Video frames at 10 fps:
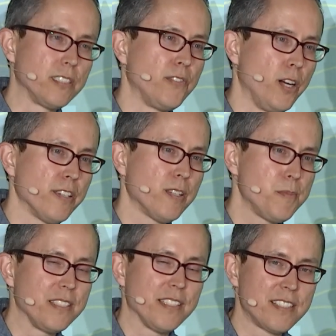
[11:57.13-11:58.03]

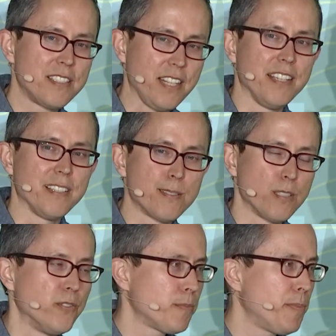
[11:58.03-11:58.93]
volumes and it's staying
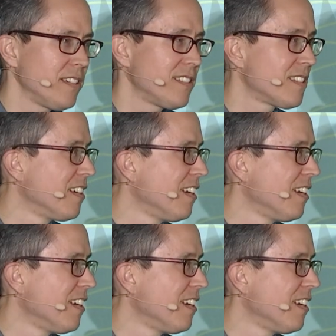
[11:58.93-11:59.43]
service-based,